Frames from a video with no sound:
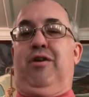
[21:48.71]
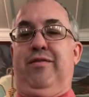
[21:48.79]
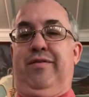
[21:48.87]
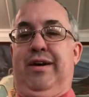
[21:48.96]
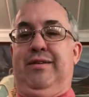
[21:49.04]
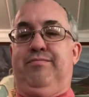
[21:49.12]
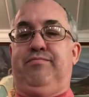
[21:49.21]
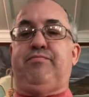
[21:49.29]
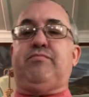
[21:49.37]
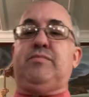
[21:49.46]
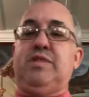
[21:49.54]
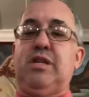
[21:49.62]
part of it.
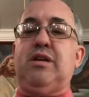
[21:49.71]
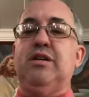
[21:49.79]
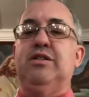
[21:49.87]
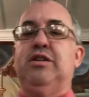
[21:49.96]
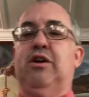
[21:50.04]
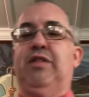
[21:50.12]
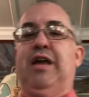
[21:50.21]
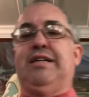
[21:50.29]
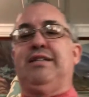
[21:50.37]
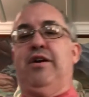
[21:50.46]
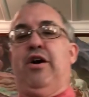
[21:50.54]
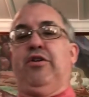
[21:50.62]
so
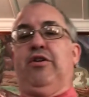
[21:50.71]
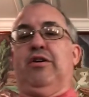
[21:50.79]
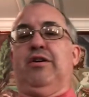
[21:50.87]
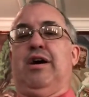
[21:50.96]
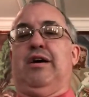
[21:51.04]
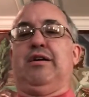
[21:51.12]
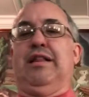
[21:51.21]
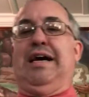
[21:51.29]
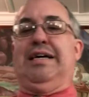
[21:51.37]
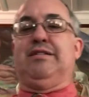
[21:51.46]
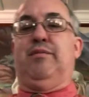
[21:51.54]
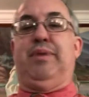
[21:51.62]
that's another uh,
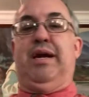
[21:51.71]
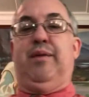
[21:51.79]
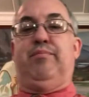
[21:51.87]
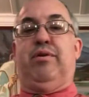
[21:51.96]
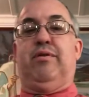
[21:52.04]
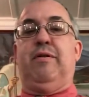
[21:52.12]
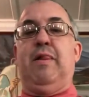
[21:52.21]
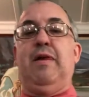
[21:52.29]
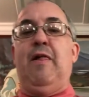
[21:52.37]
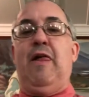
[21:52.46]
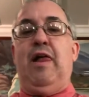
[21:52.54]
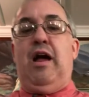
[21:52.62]
class of people.
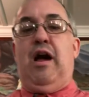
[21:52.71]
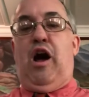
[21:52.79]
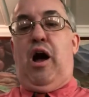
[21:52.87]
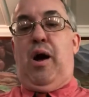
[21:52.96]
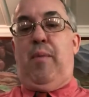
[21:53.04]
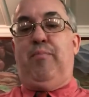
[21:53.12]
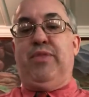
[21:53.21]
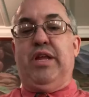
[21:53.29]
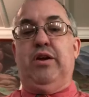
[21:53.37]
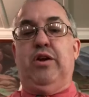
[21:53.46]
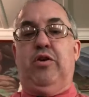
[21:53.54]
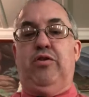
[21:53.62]
Um,
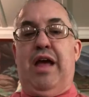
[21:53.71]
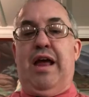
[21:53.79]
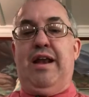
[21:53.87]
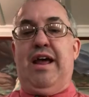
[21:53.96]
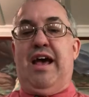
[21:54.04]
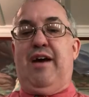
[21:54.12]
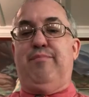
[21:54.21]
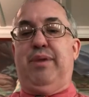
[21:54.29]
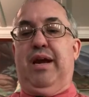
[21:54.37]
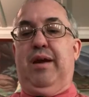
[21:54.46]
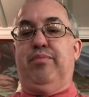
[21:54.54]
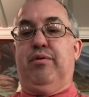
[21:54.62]
you then have
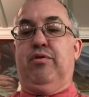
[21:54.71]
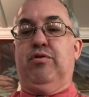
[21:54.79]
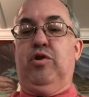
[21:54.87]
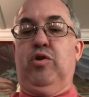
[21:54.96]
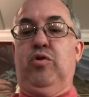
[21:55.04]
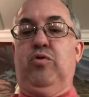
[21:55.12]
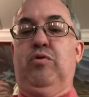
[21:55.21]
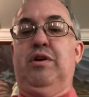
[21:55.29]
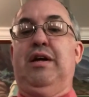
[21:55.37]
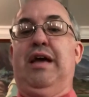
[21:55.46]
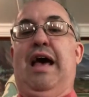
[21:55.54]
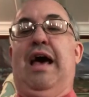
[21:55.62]
people who
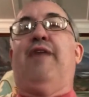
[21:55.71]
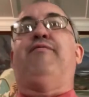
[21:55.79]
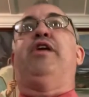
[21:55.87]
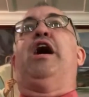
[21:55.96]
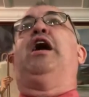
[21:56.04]
have